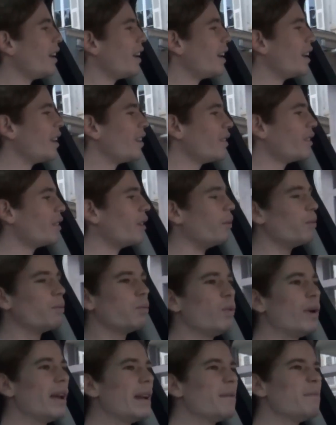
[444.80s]
And the
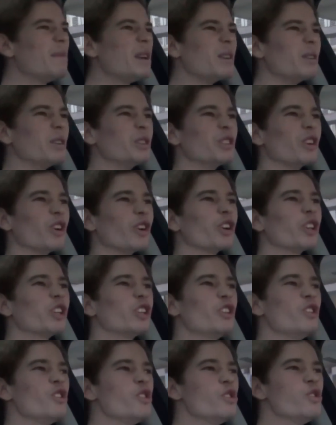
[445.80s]
wing mirrors are
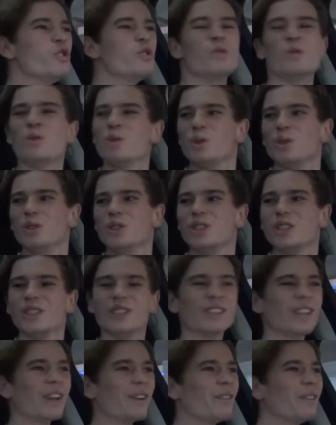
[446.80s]
huge.
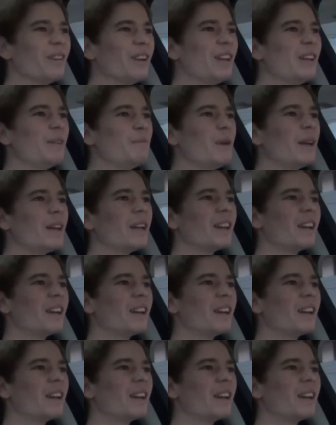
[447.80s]
They're really big.